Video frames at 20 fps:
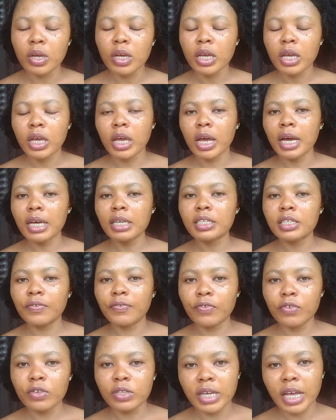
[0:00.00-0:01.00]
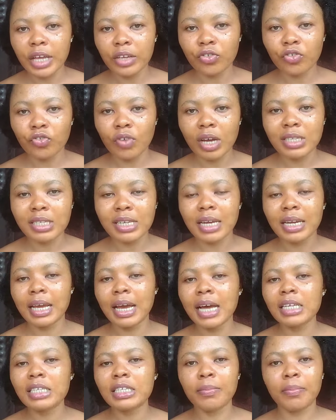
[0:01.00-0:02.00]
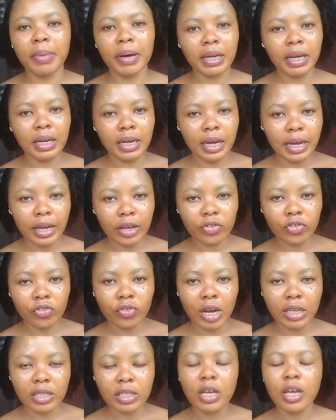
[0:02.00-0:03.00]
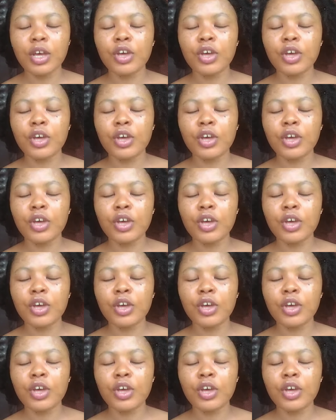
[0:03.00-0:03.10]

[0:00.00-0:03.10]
It has the fruit extract and it has the banana extract.